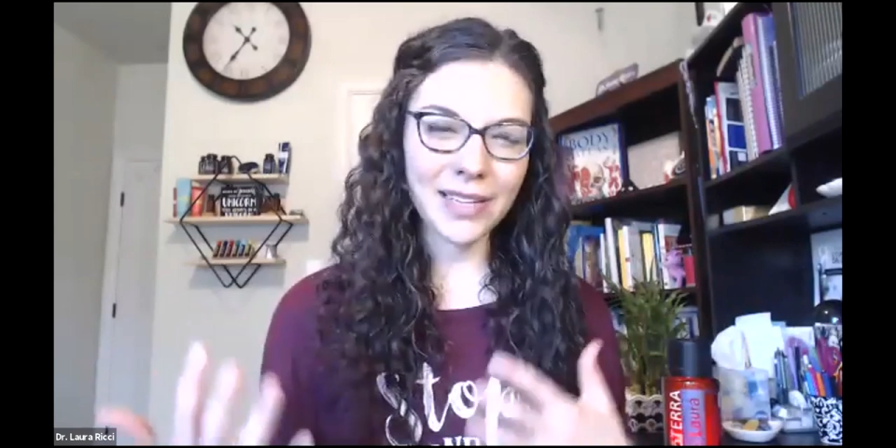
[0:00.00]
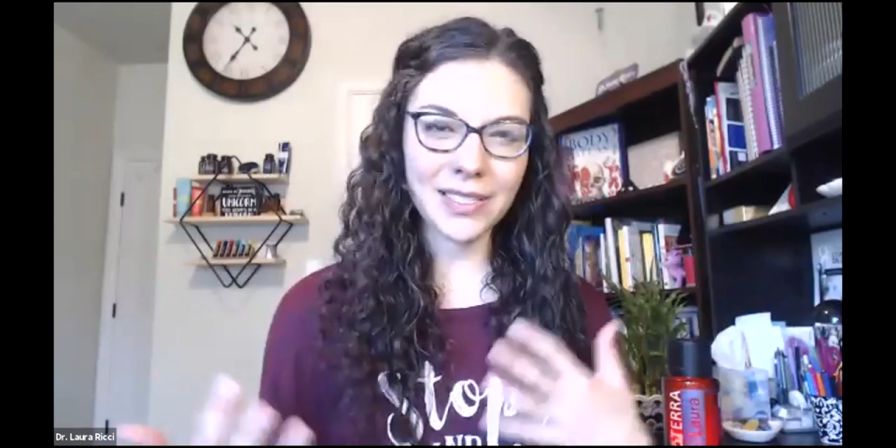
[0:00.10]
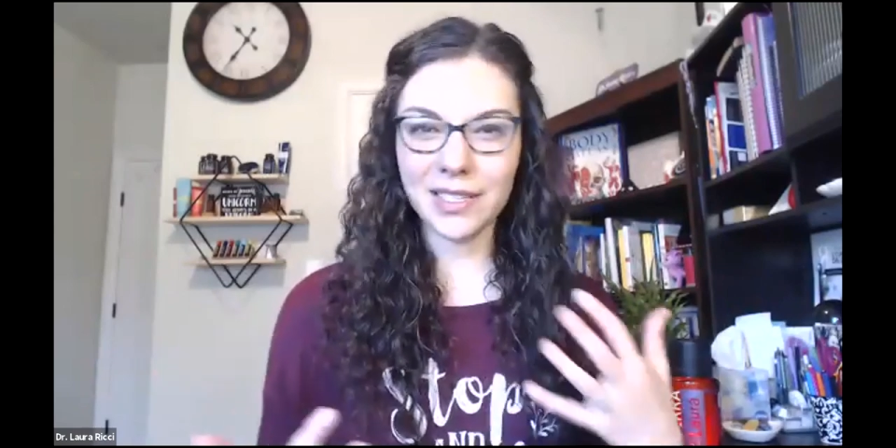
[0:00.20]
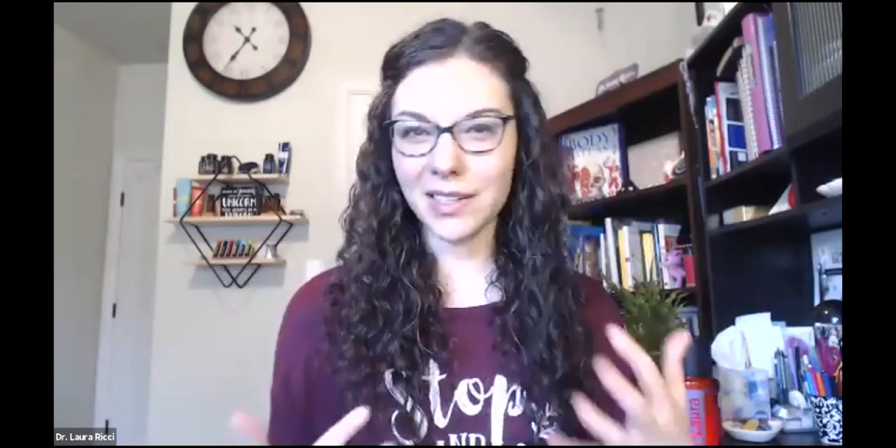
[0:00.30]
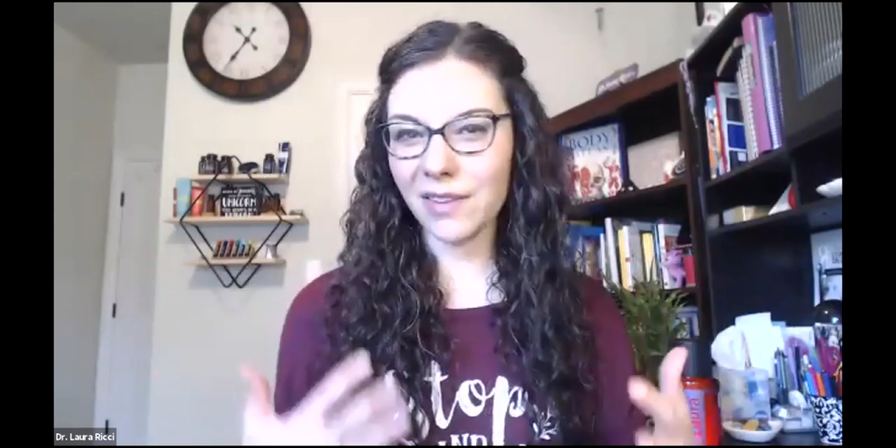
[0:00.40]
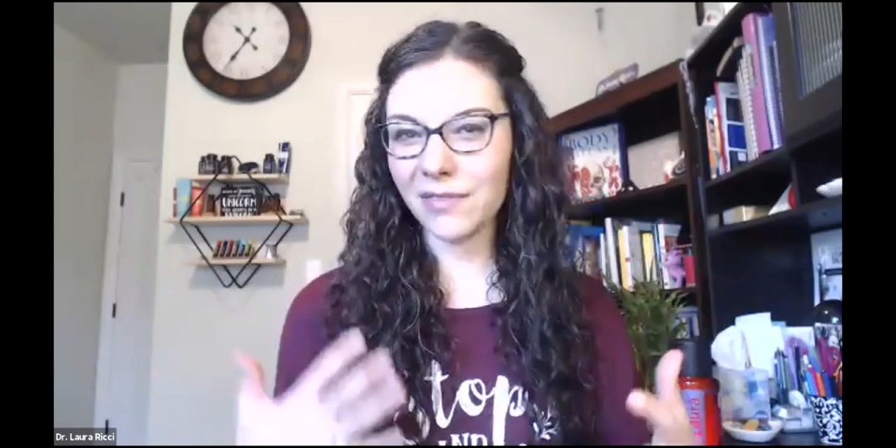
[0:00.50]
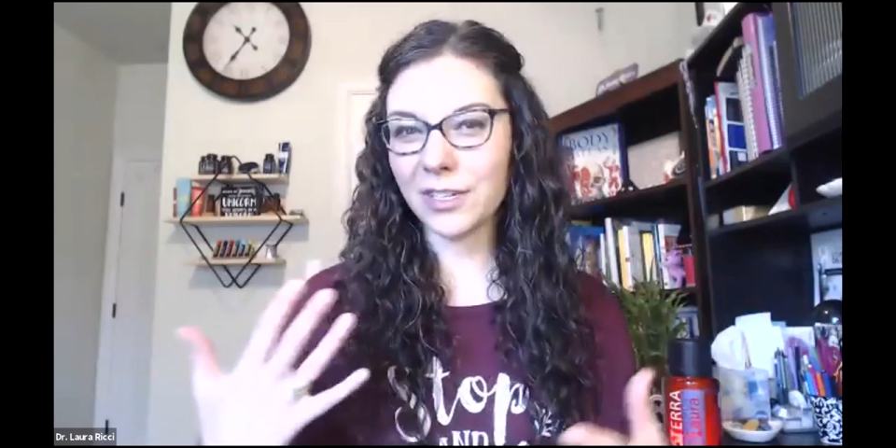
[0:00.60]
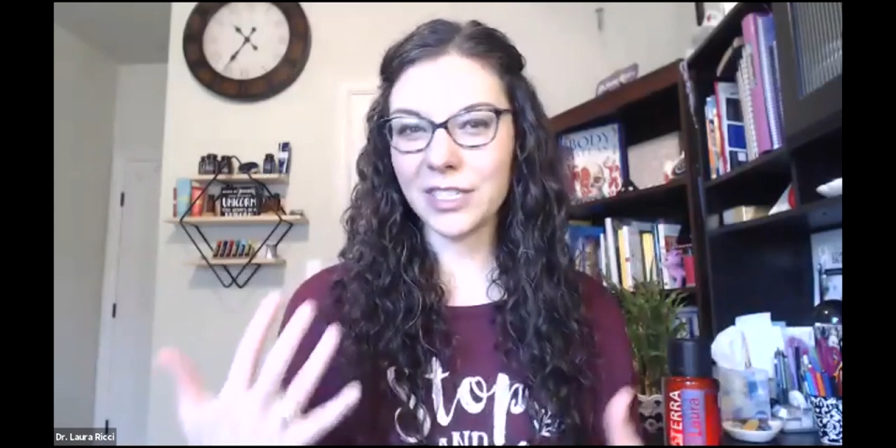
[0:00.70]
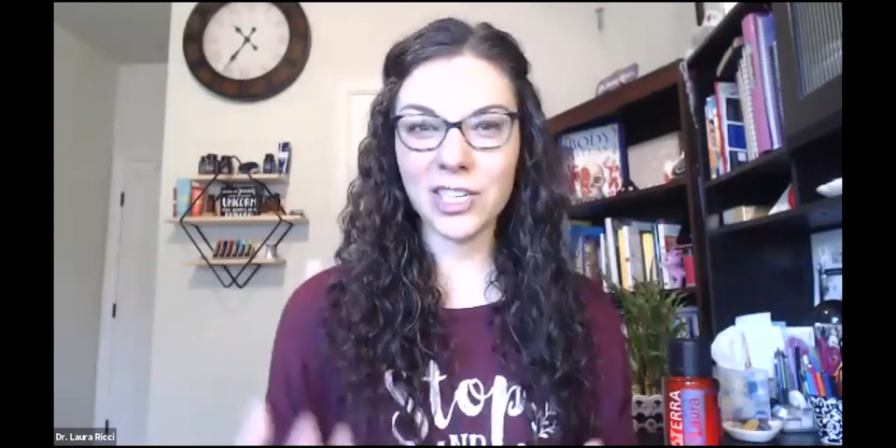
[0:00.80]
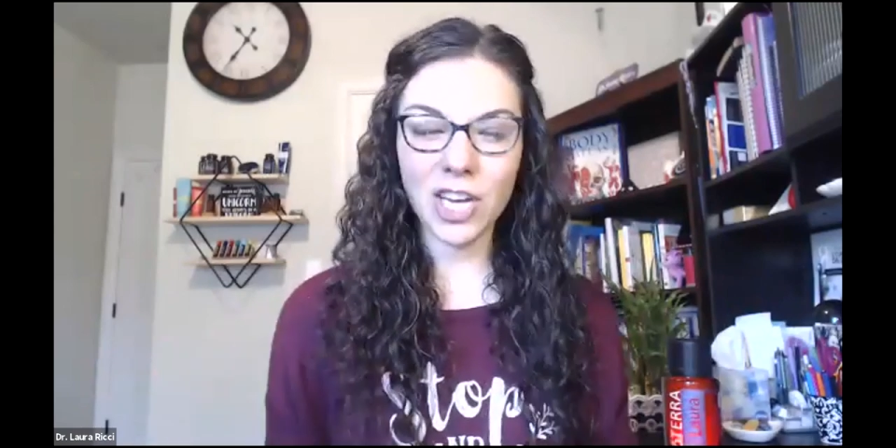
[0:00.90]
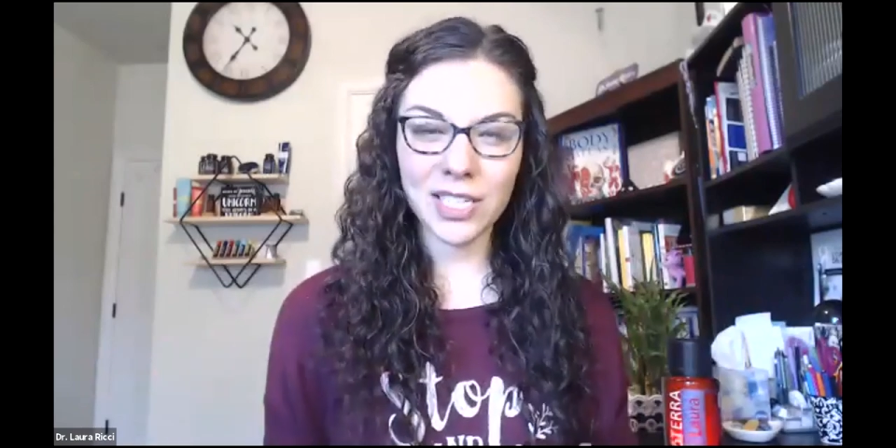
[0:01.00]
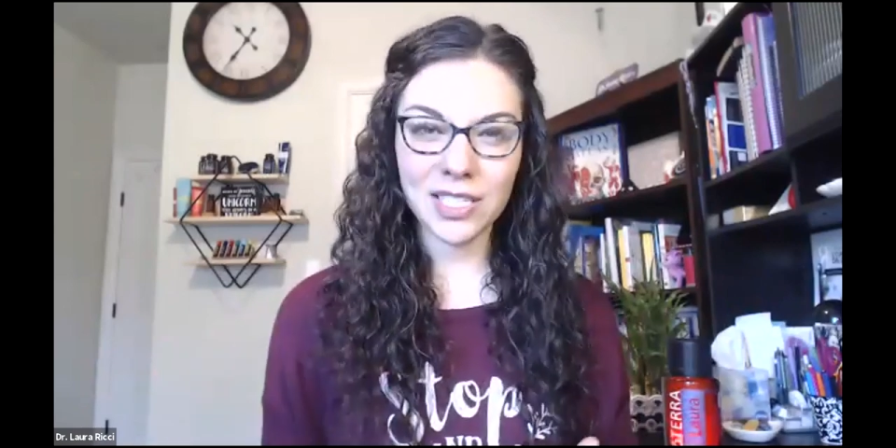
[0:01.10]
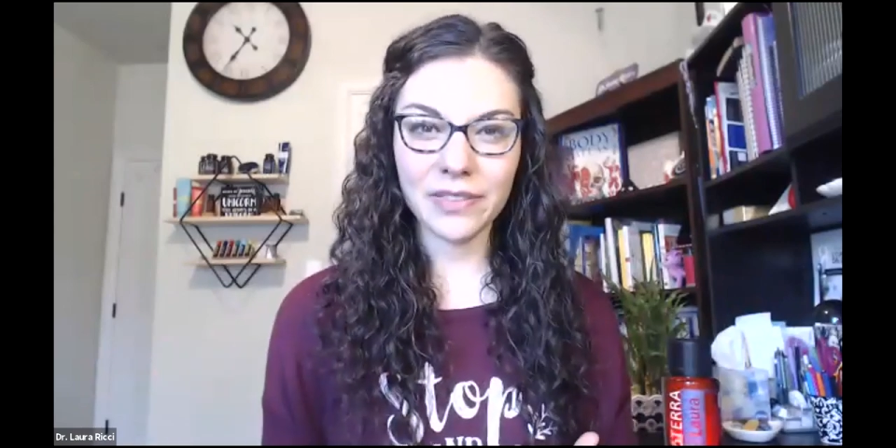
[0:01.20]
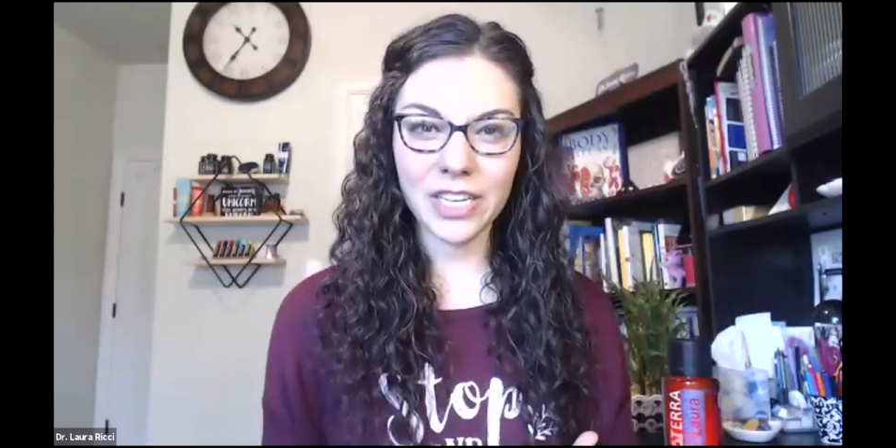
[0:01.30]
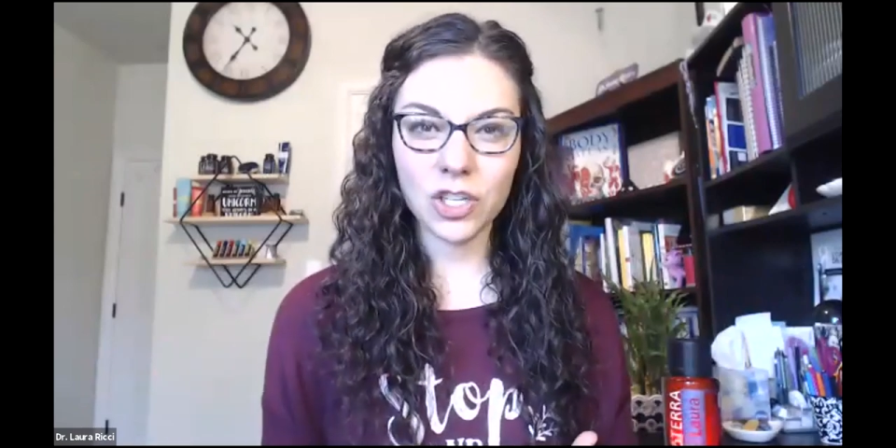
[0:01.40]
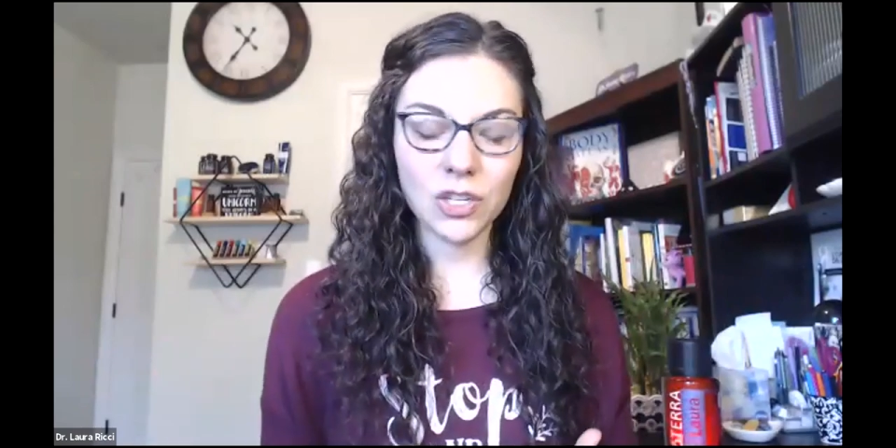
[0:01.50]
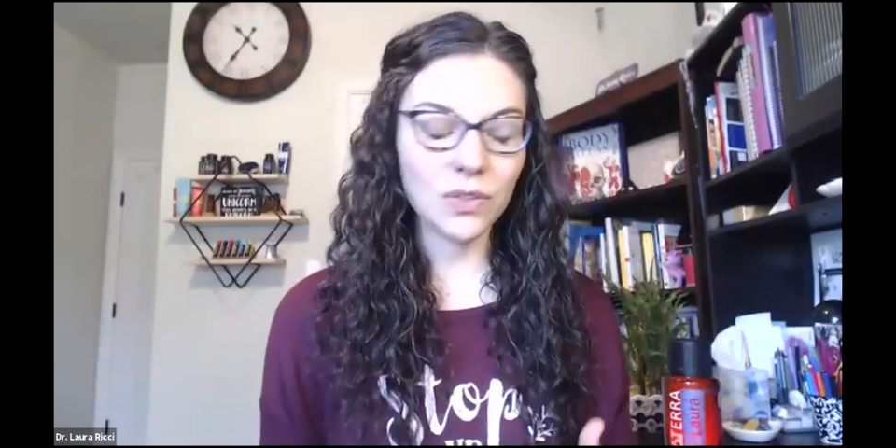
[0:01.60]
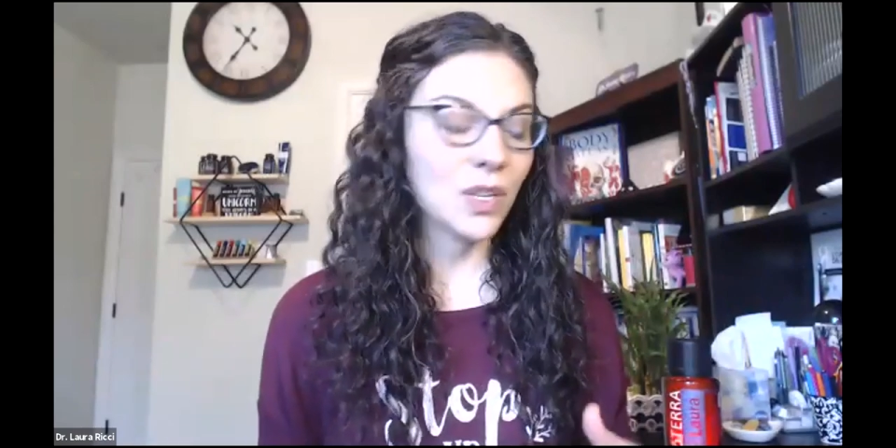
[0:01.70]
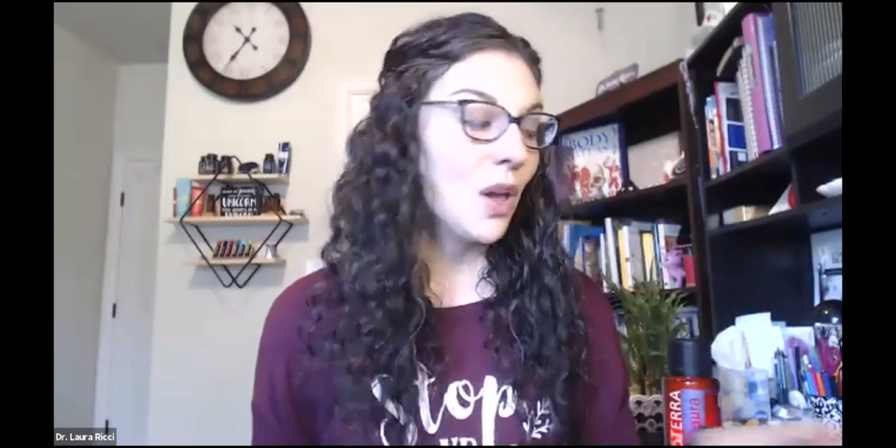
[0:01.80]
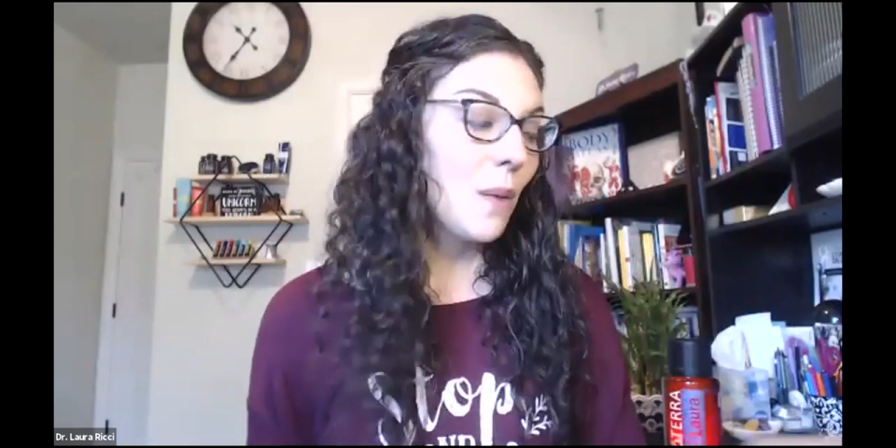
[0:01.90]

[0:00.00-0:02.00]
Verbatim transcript: and discomfort, digestive issues,